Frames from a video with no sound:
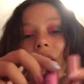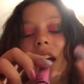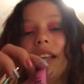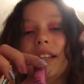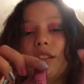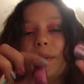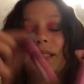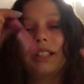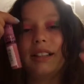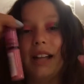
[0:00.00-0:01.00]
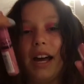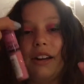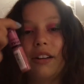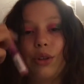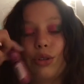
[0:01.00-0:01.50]
This one's
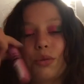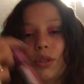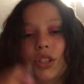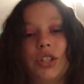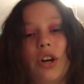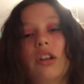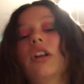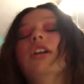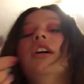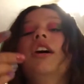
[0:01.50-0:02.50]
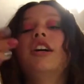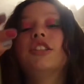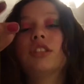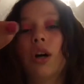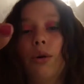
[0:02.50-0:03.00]
lighter, this one's darker.
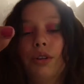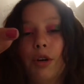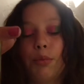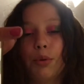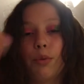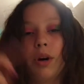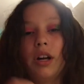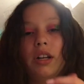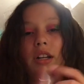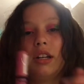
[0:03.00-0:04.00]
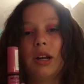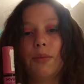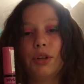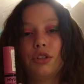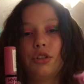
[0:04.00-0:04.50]
So number 1,
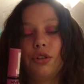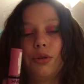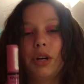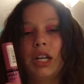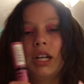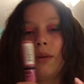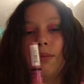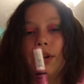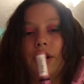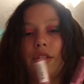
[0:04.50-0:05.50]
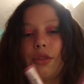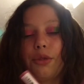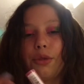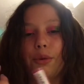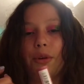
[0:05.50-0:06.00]
number 2, and number
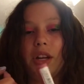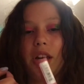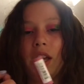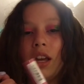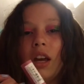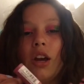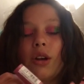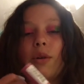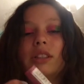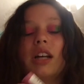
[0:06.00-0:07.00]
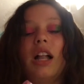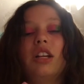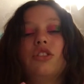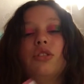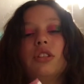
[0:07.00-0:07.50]
3.
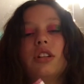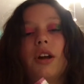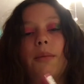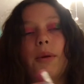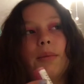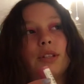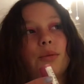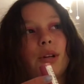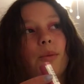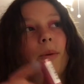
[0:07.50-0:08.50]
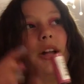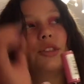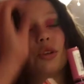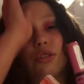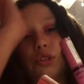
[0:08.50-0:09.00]
Quasali, choose a number between 1
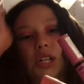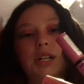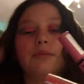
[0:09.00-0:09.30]
through 3.